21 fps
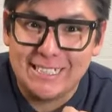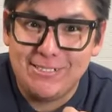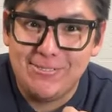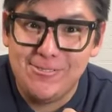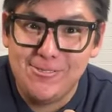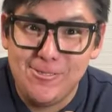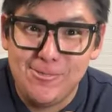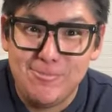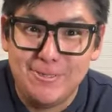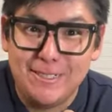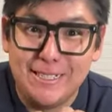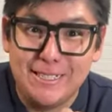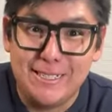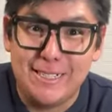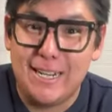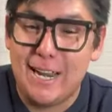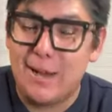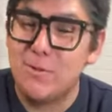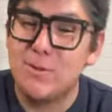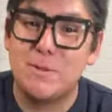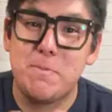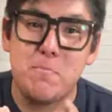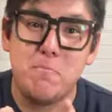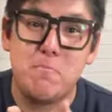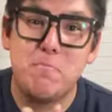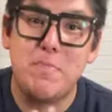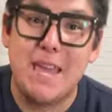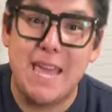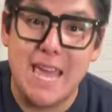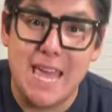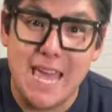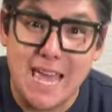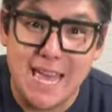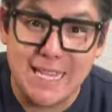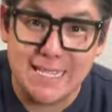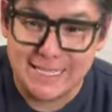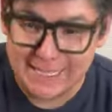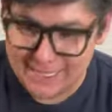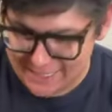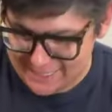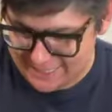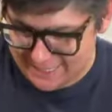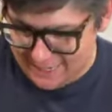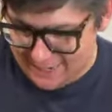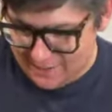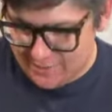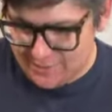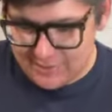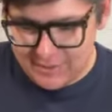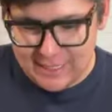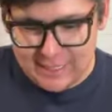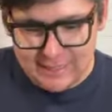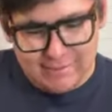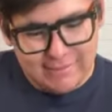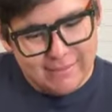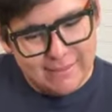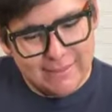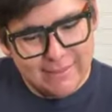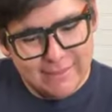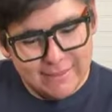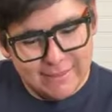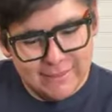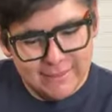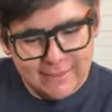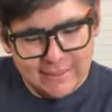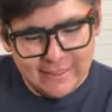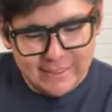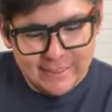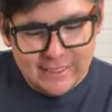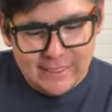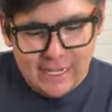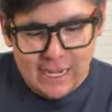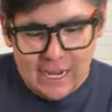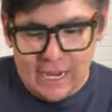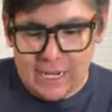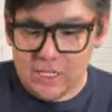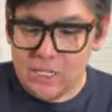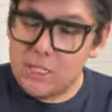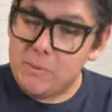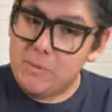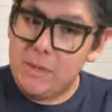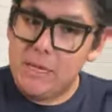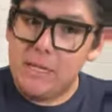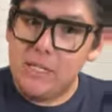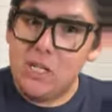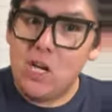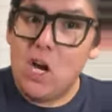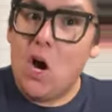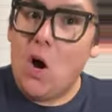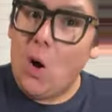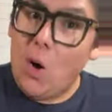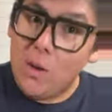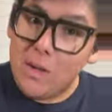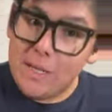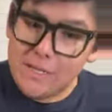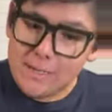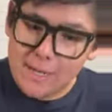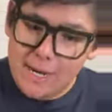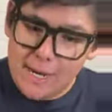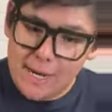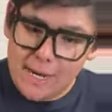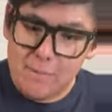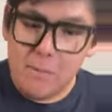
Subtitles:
like, oh my God, I was pissed. I was like, I just spent all this